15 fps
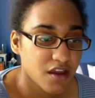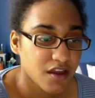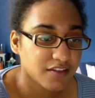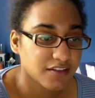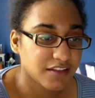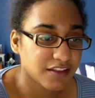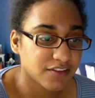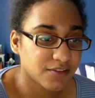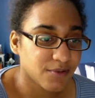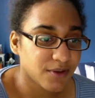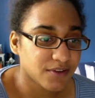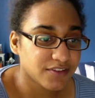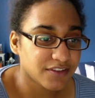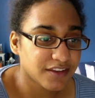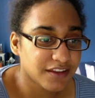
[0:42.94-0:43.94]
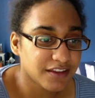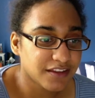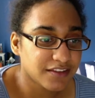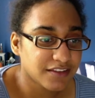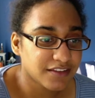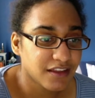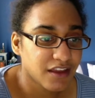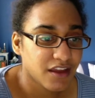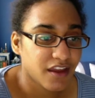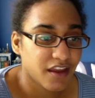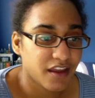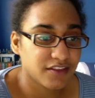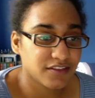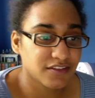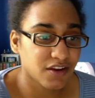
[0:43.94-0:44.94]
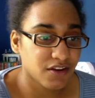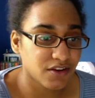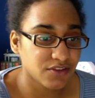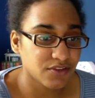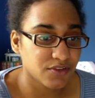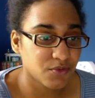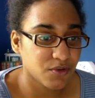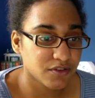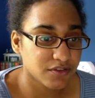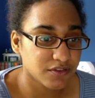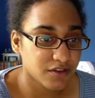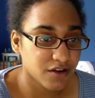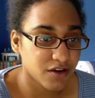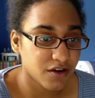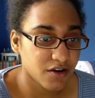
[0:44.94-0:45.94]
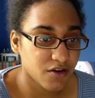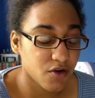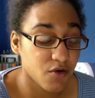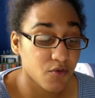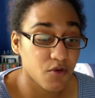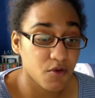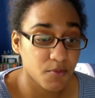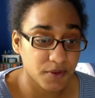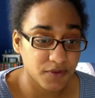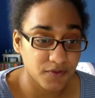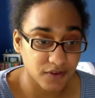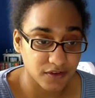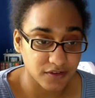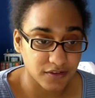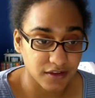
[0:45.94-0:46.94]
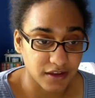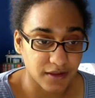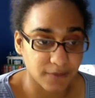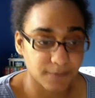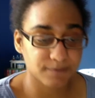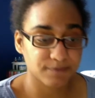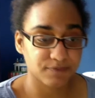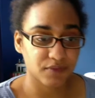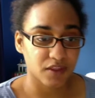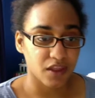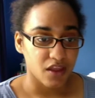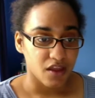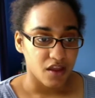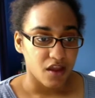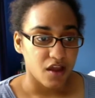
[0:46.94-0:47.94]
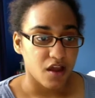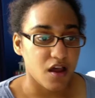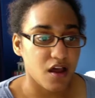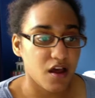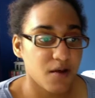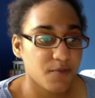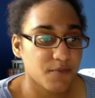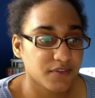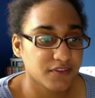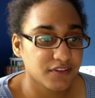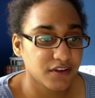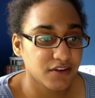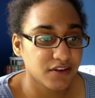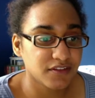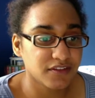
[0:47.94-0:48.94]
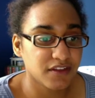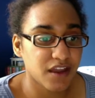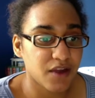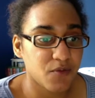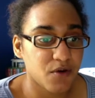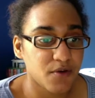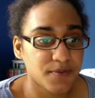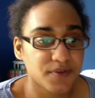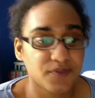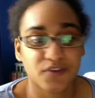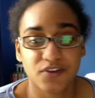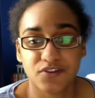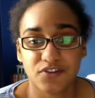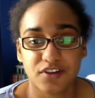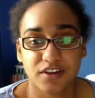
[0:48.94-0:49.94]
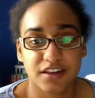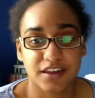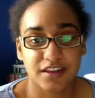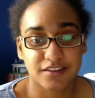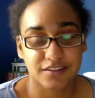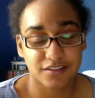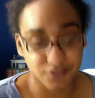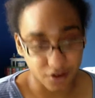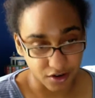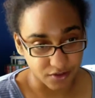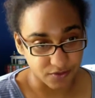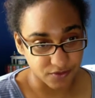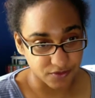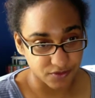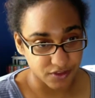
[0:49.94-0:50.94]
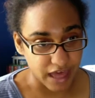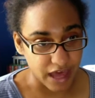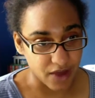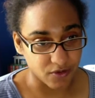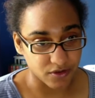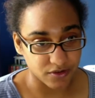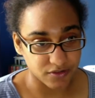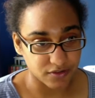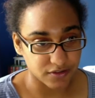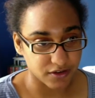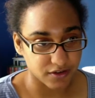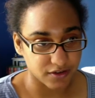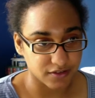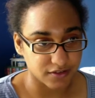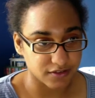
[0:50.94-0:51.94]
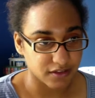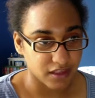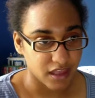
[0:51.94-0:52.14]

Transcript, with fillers: Next question is a series you won't start or won't be finishing. Um, a series that I won't be finishing is the Dark Tower series.